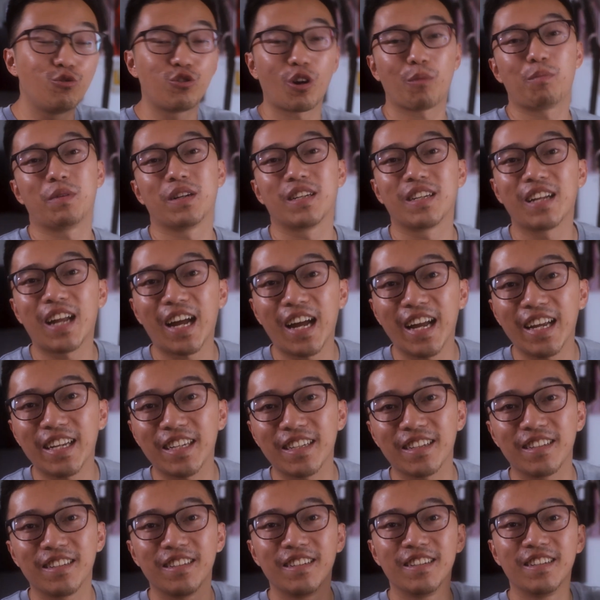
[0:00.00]
drop a
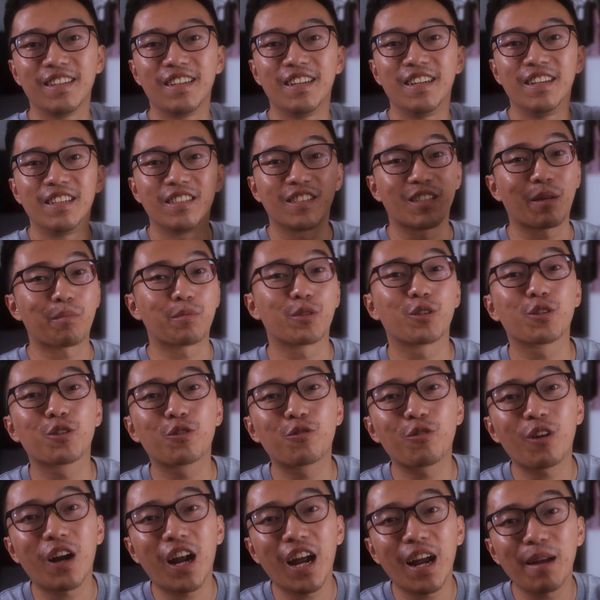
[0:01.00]
like,
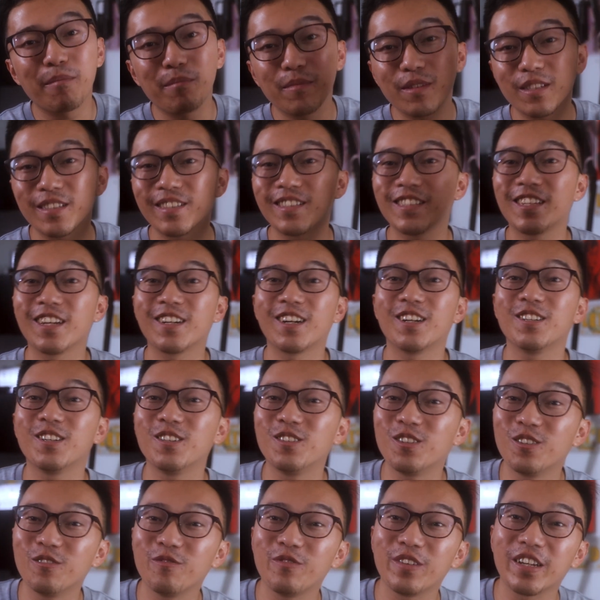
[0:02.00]
subscribe, turn on the
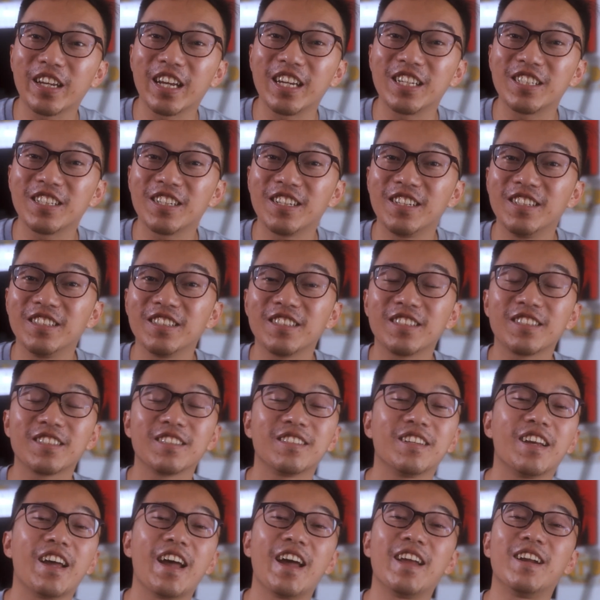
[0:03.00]
notifications,
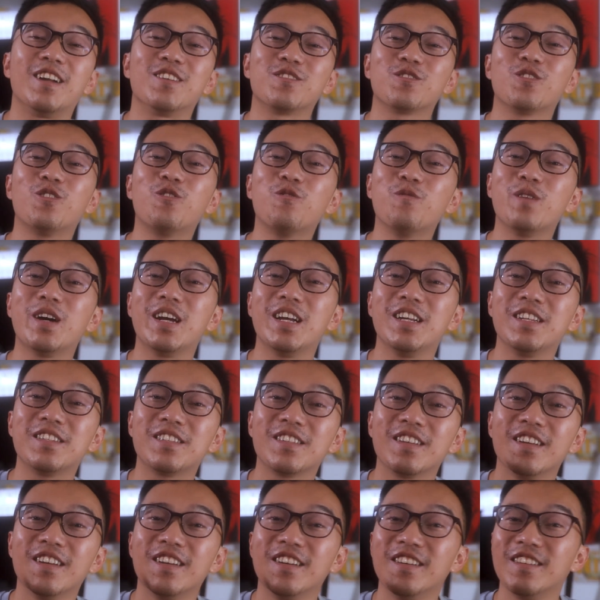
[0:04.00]
and as
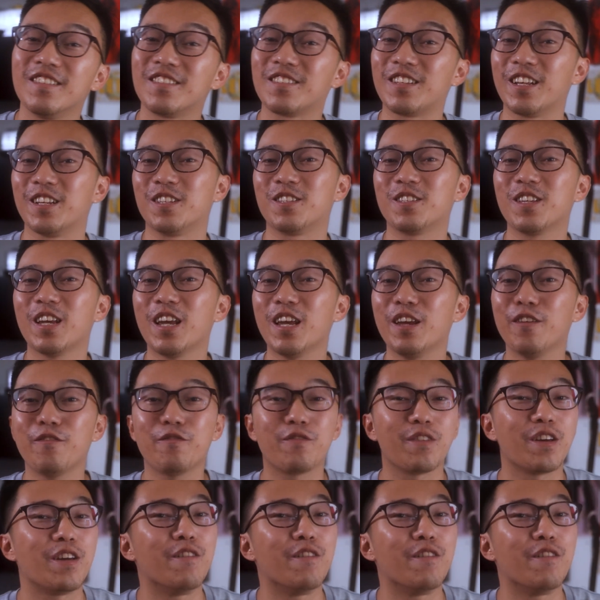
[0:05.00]
always, stay safe,